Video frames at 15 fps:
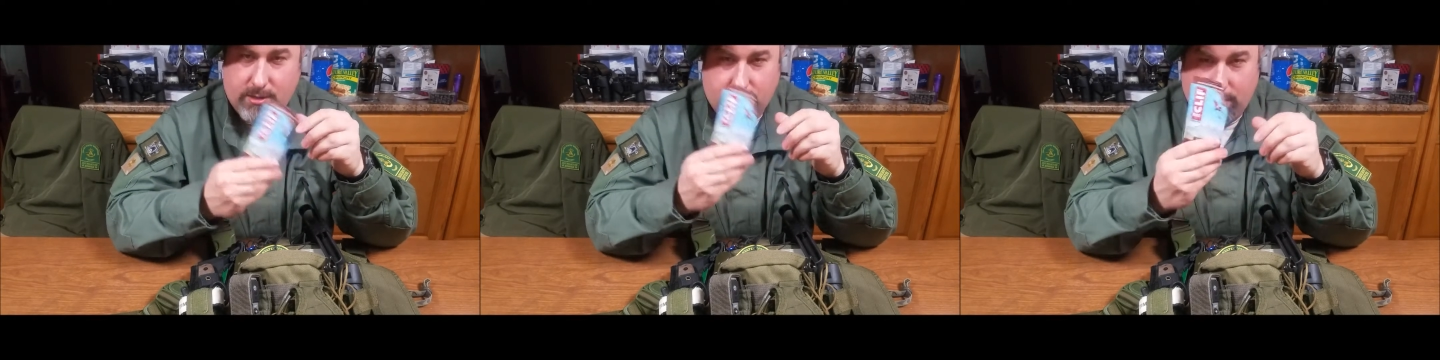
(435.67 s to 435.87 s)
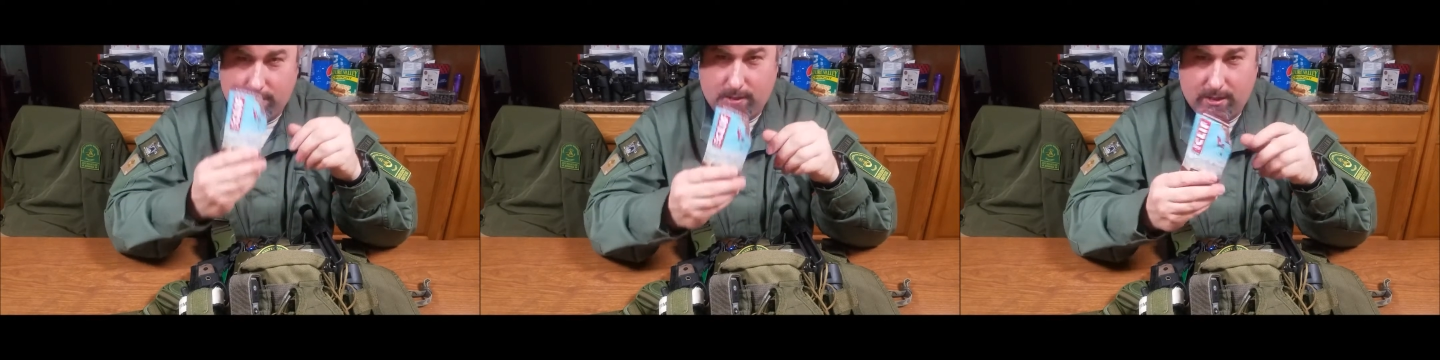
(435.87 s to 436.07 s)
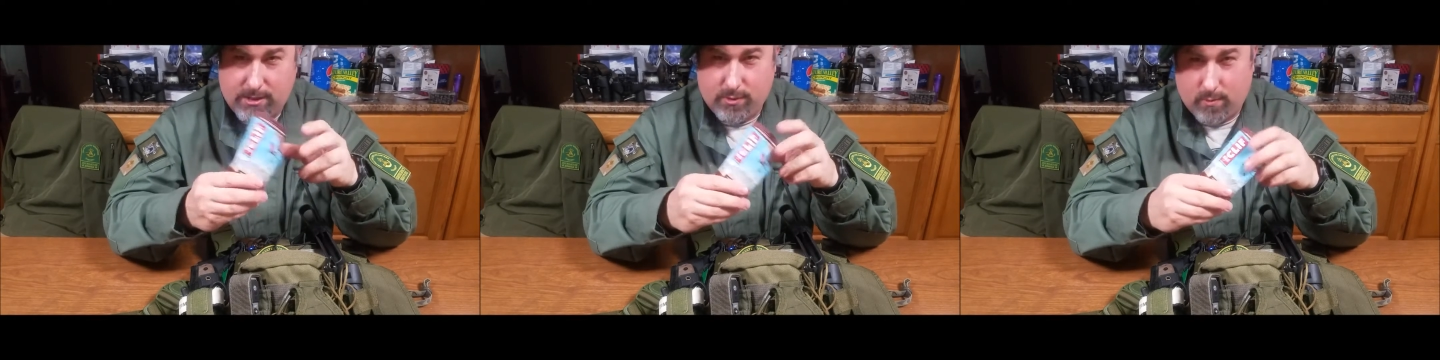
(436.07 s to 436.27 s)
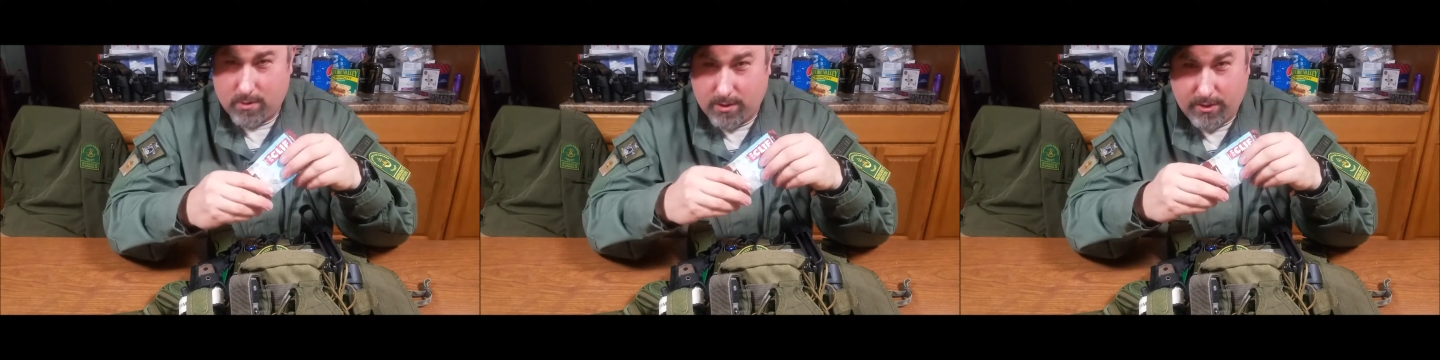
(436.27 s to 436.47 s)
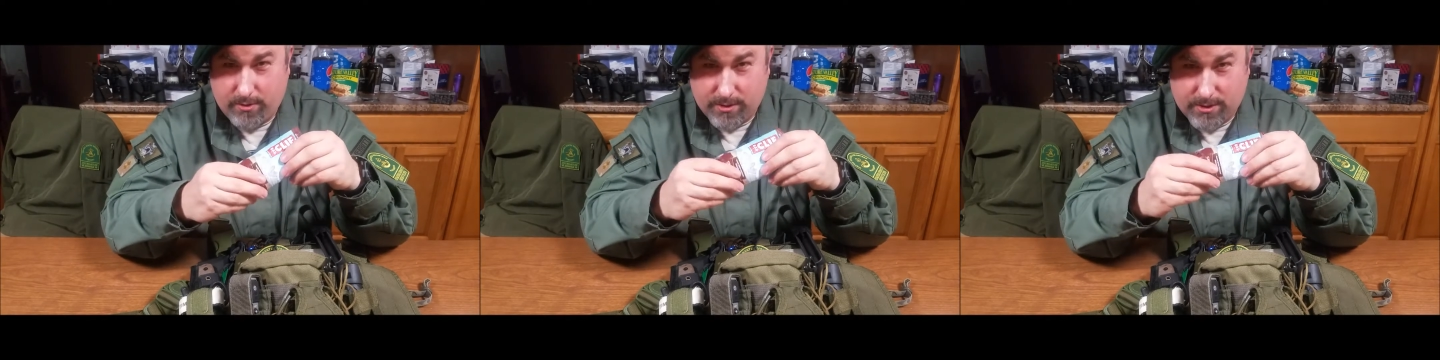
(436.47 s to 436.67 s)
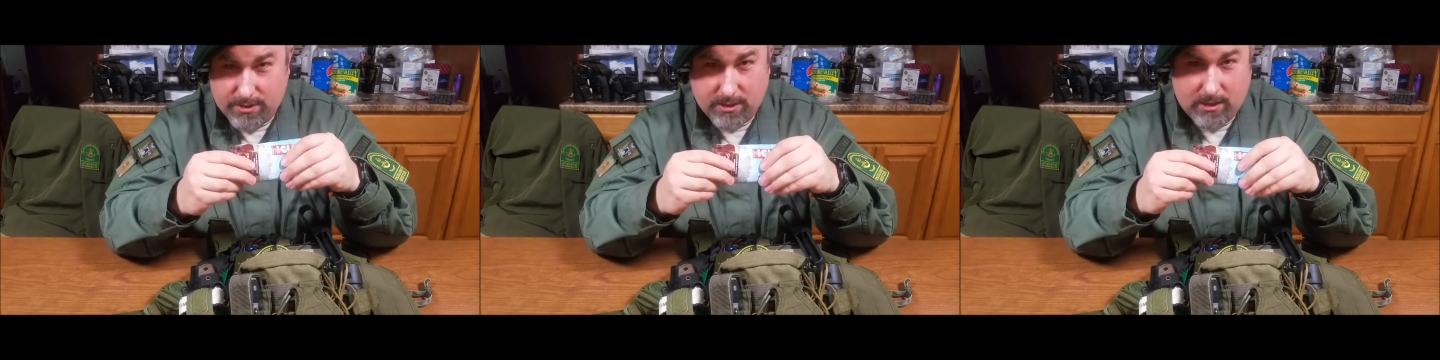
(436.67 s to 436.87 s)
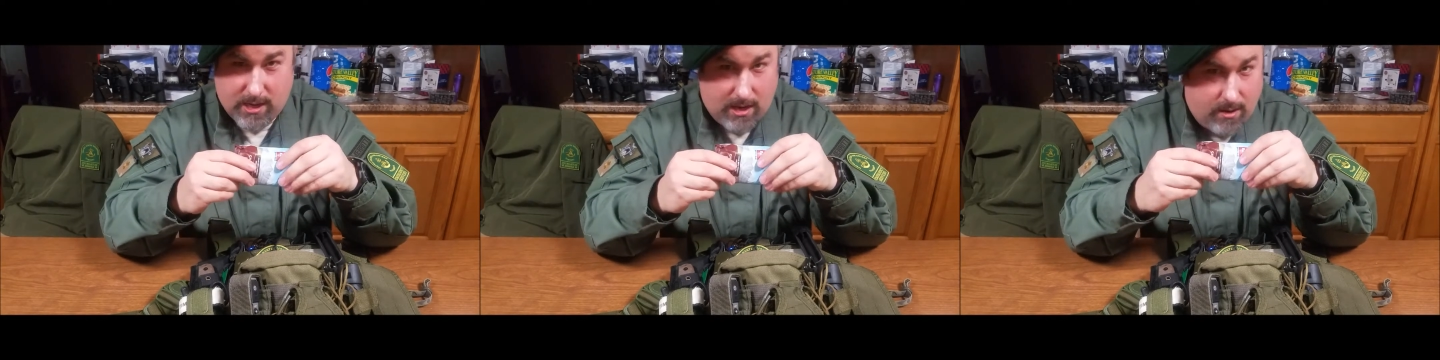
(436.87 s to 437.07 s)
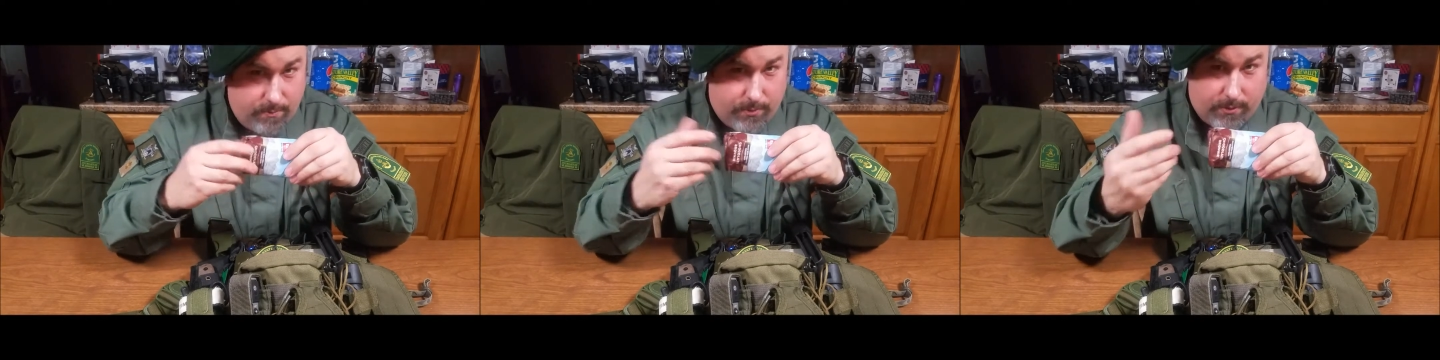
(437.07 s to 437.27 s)
you get to where you can set
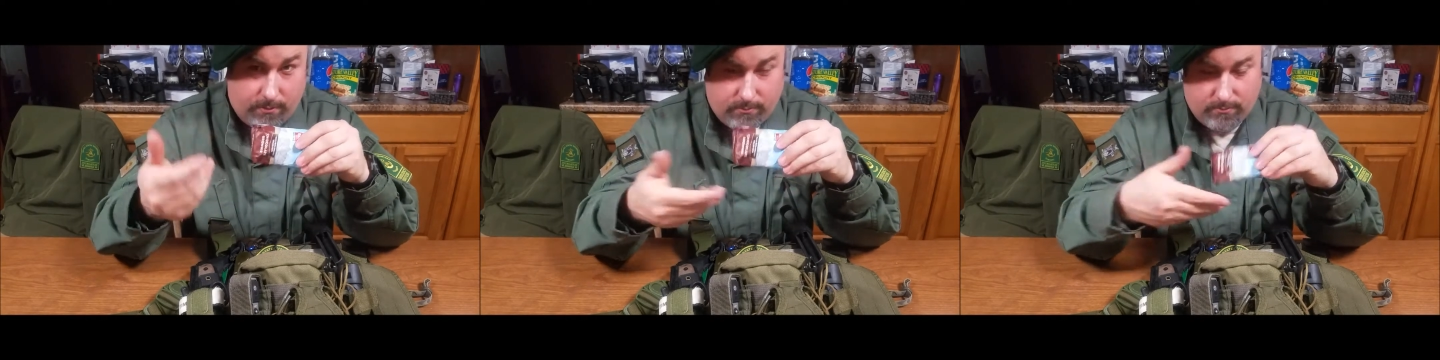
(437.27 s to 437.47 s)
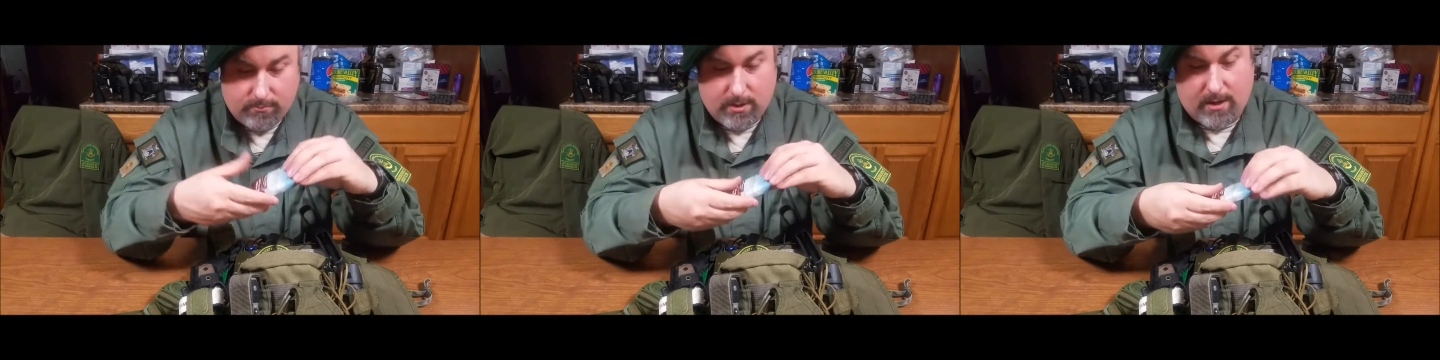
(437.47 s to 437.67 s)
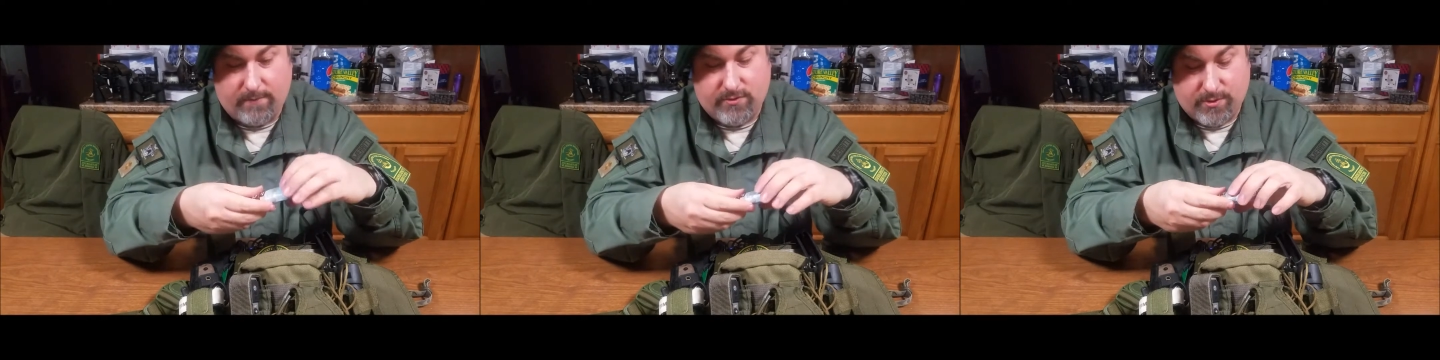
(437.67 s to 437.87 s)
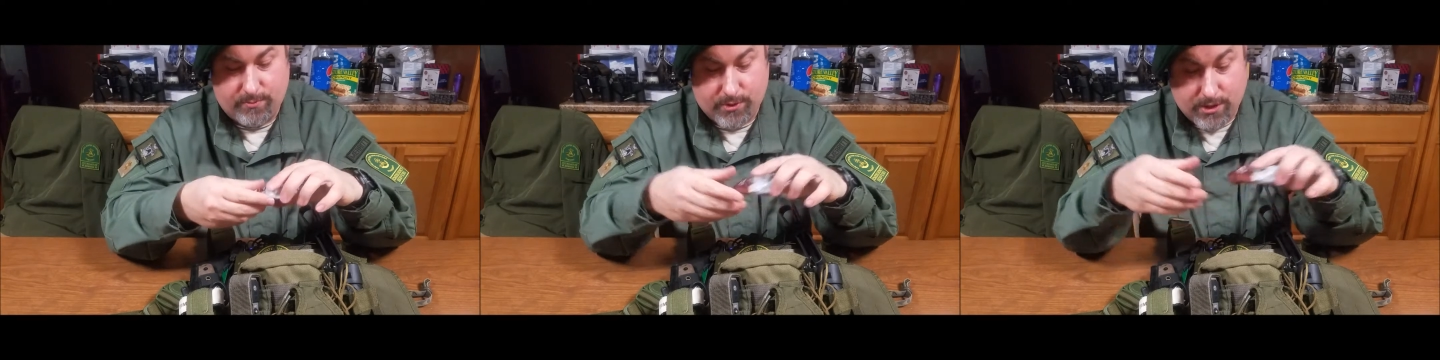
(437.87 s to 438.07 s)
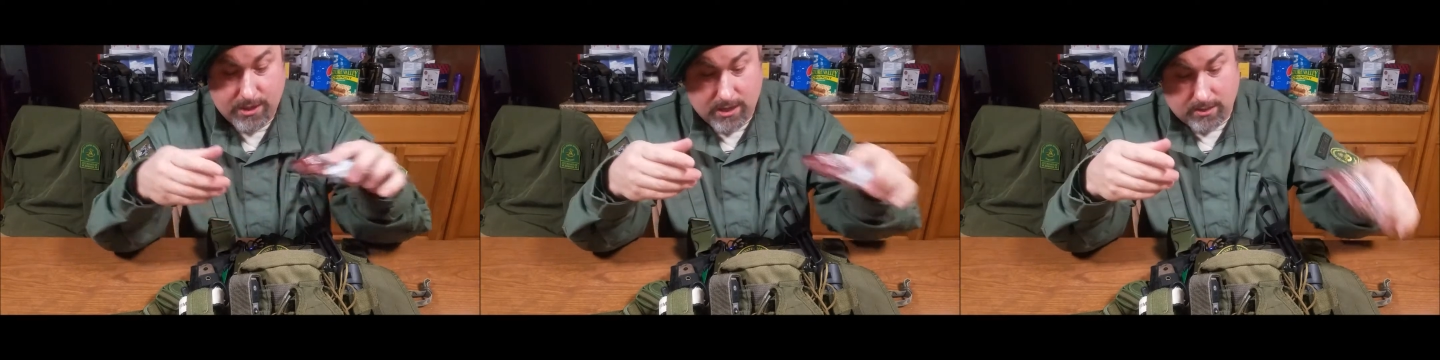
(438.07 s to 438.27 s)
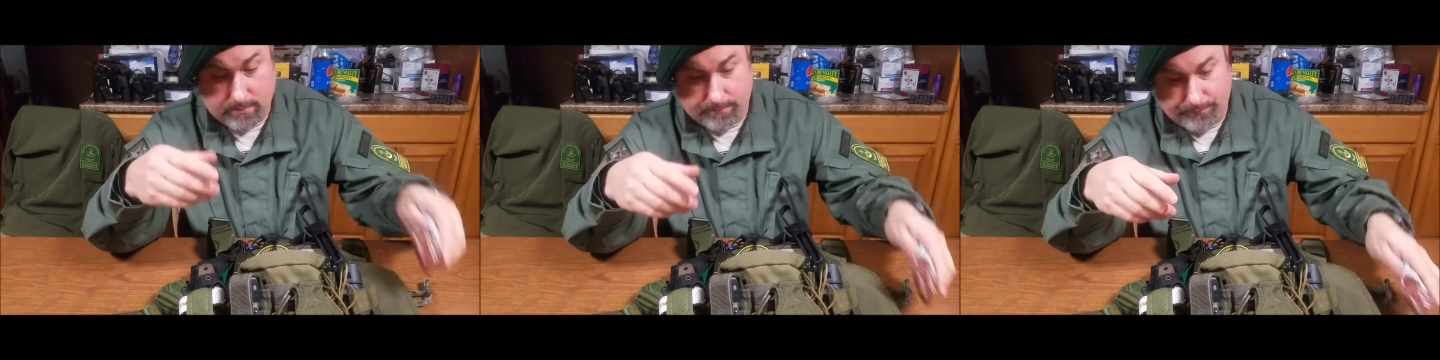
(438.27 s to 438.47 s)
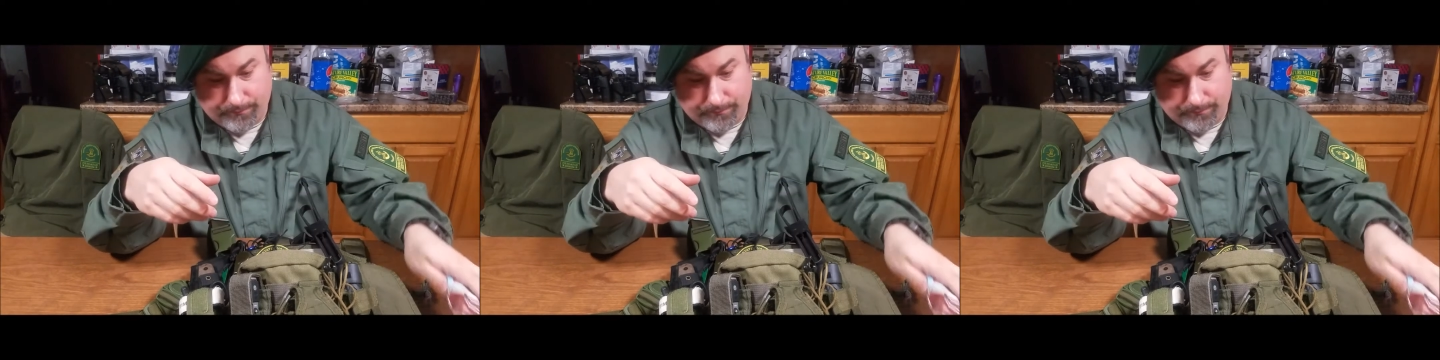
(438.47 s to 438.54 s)
camp and have something to eat.